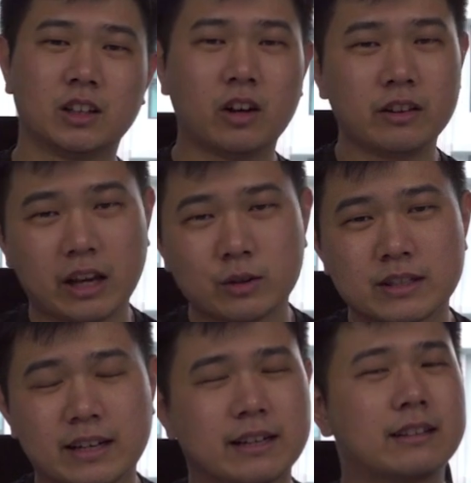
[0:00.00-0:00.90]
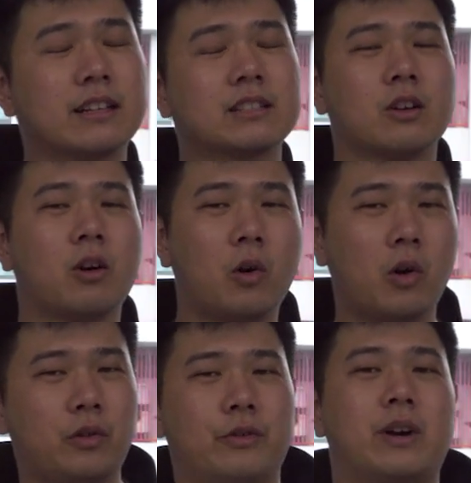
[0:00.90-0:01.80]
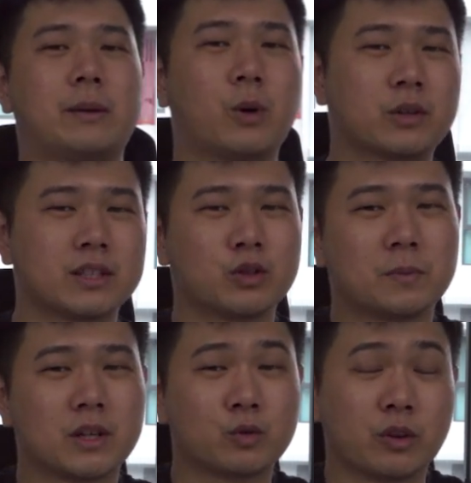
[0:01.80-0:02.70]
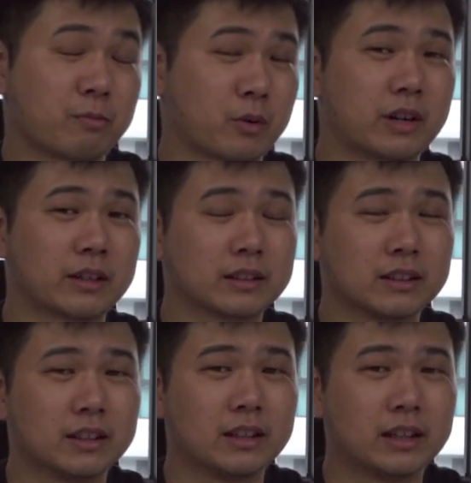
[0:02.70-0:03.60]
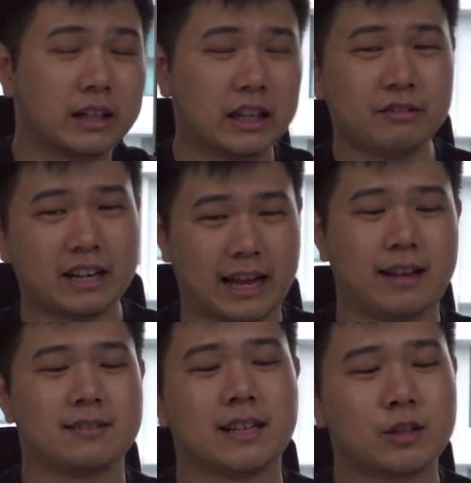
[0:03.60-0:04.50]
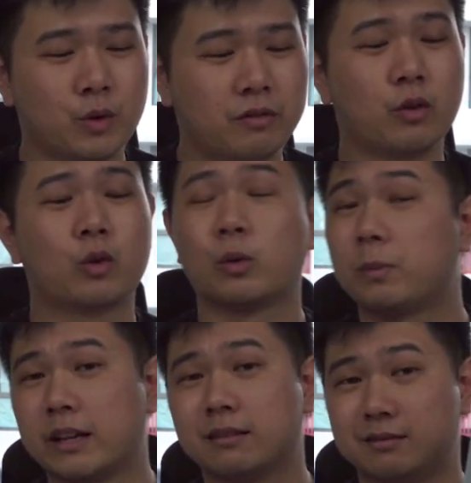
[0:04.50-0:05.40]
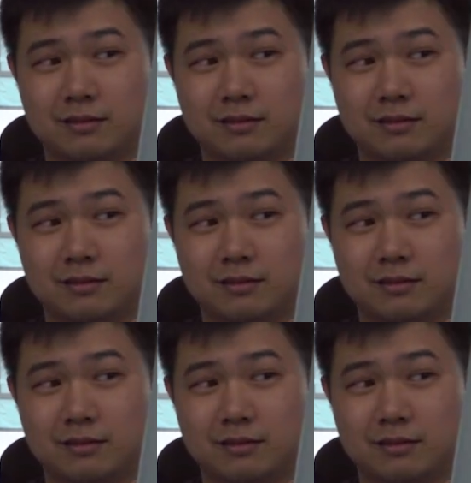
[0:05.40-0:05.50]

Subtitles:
On the outside, it ticks all the right boxes to be a Swift product. It even has that Swift logo plate